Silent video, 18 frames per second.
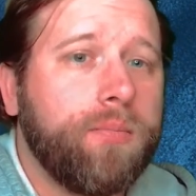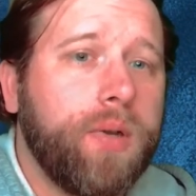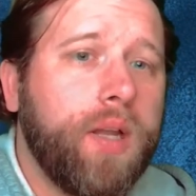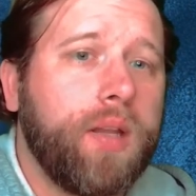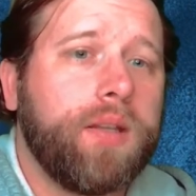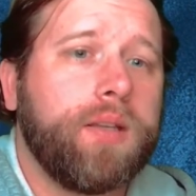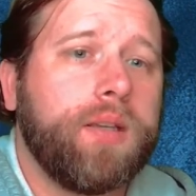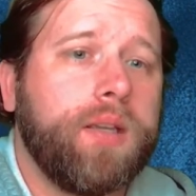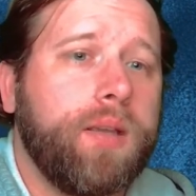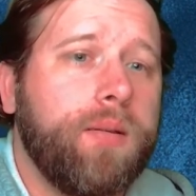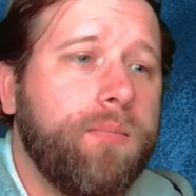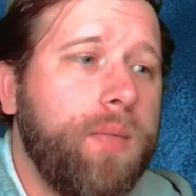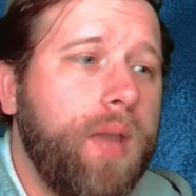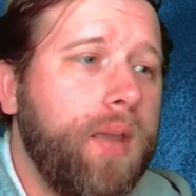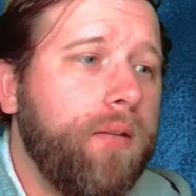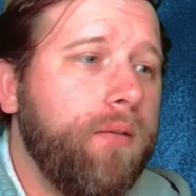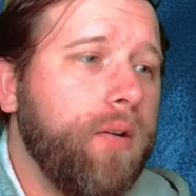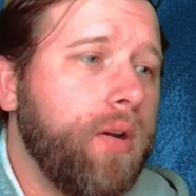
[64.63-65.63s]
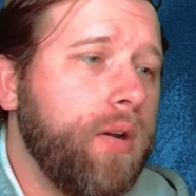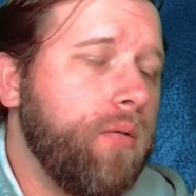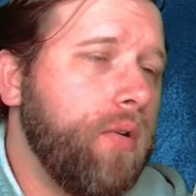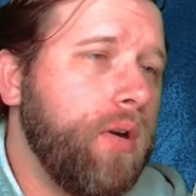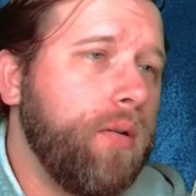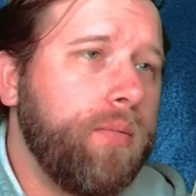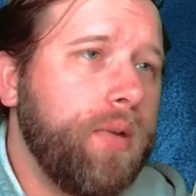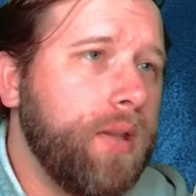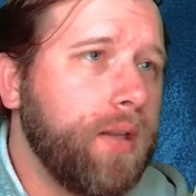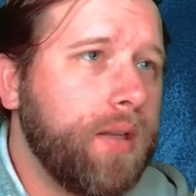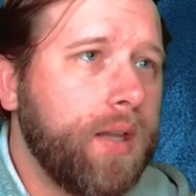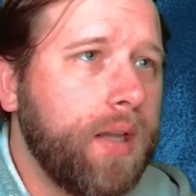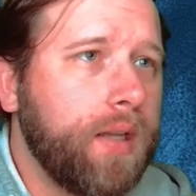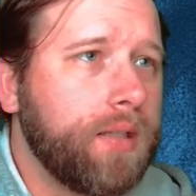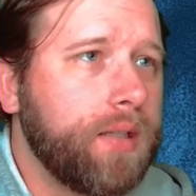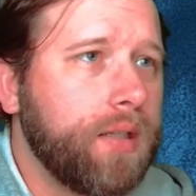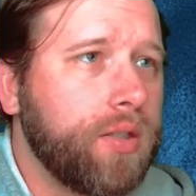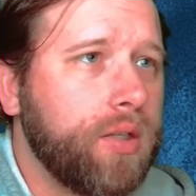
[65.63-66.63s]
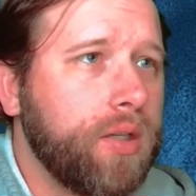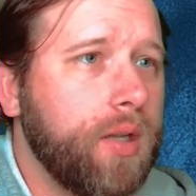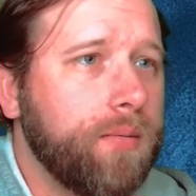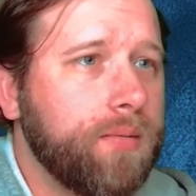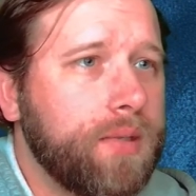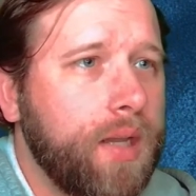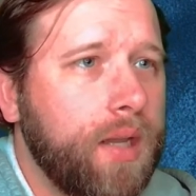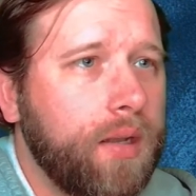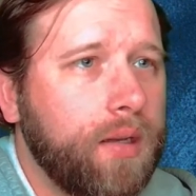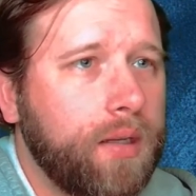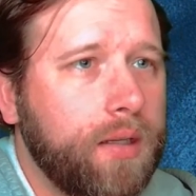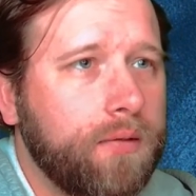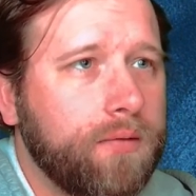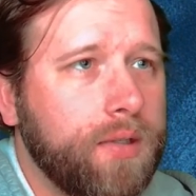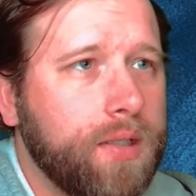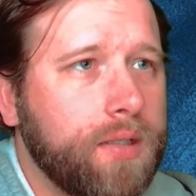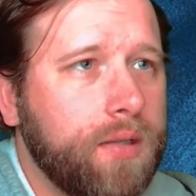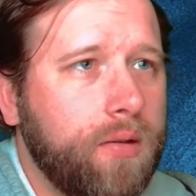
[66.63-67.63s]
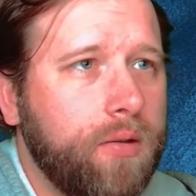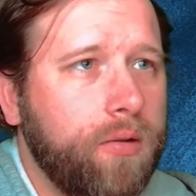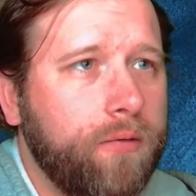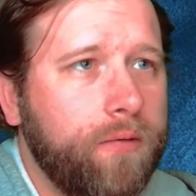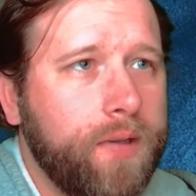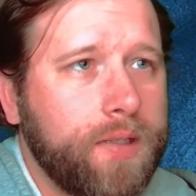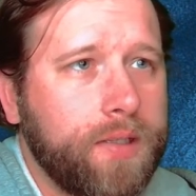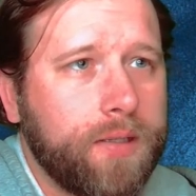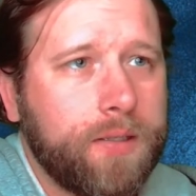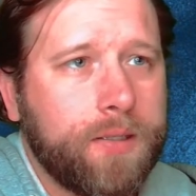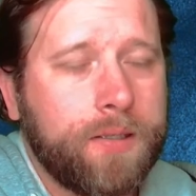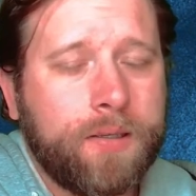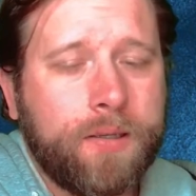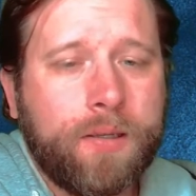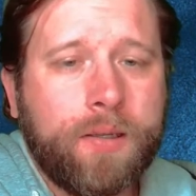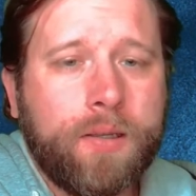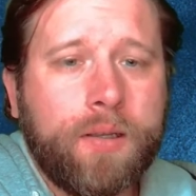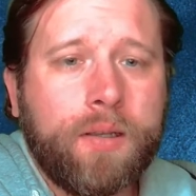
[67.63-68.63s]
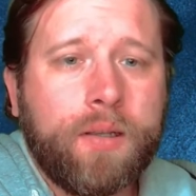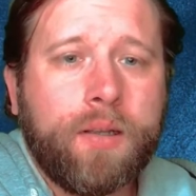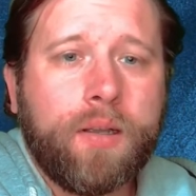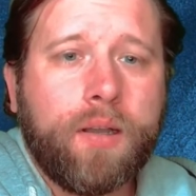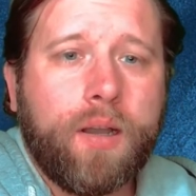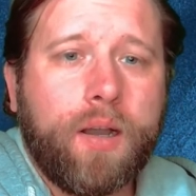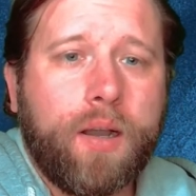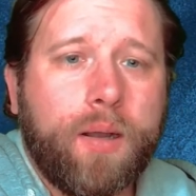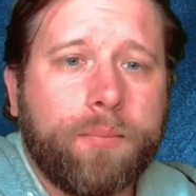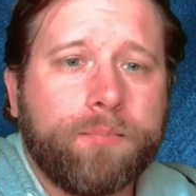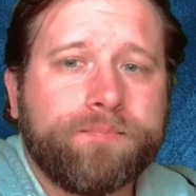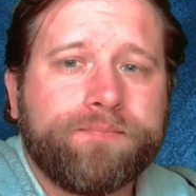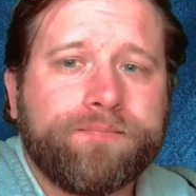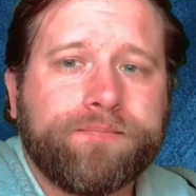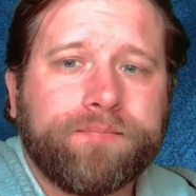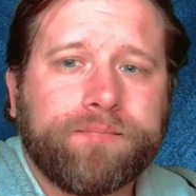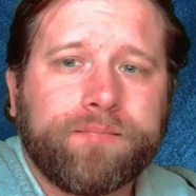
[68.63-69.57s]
but it may very well be the case that she comes down and gives us a little visit. Um,